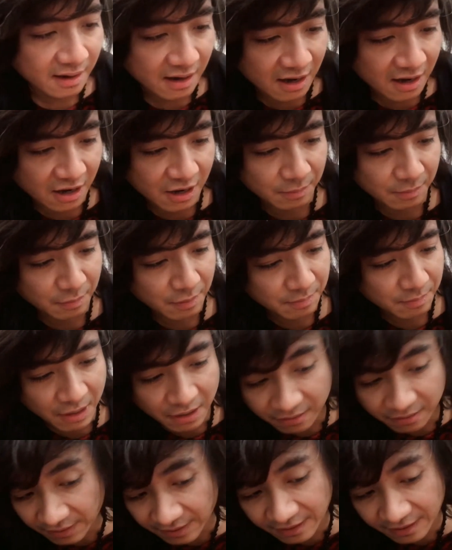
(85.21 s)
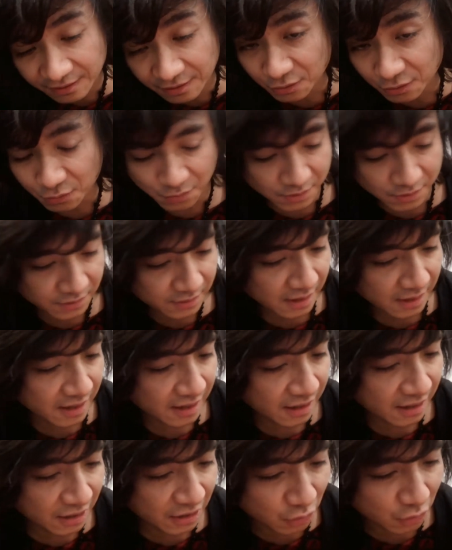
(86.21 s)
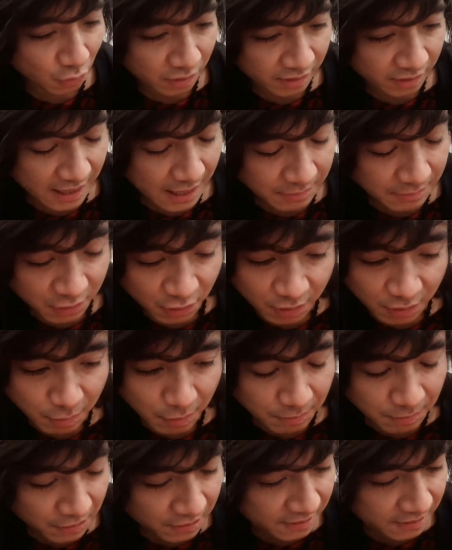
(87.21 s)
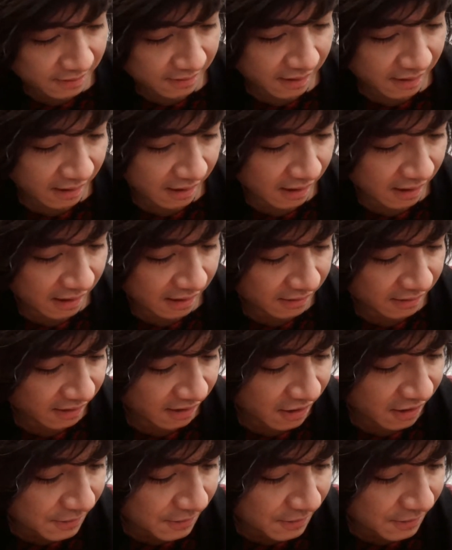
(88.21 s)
Apparently, this was a New York Times notable book, and